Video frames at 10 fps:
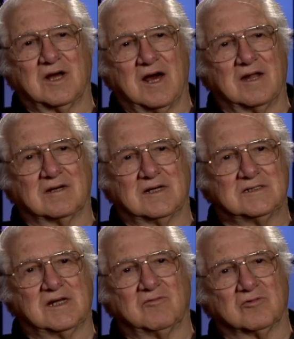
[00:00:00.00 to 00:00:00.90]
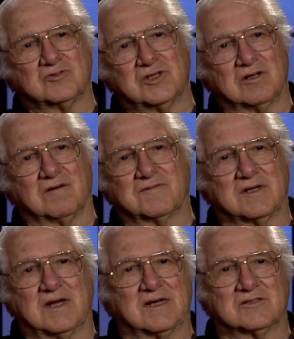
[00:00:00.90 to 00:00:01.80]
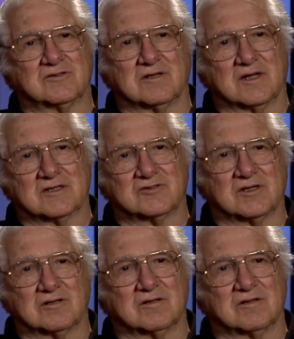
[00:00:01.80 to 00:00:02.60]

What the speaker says: the holidays, they won't shut off the gas or the electric, or